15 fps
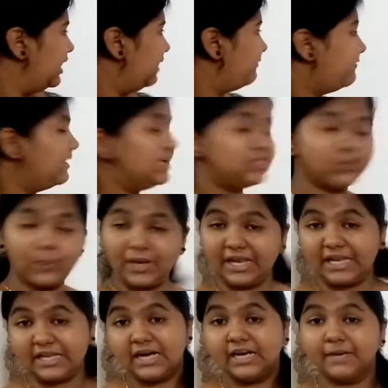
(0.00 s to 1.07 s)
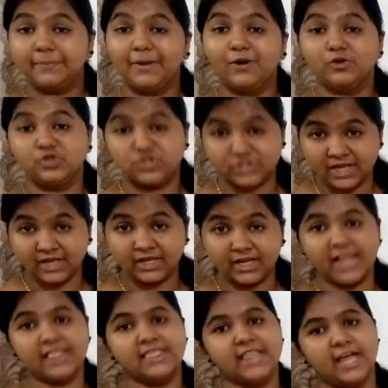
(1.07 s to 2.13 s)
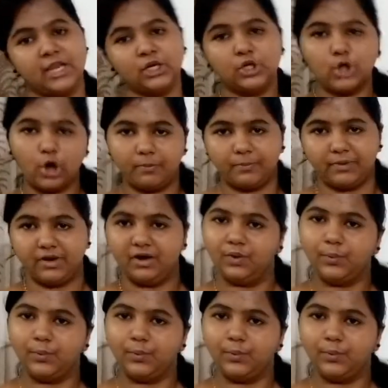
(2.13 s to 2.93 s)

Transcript: First we learn about zinc and then copper.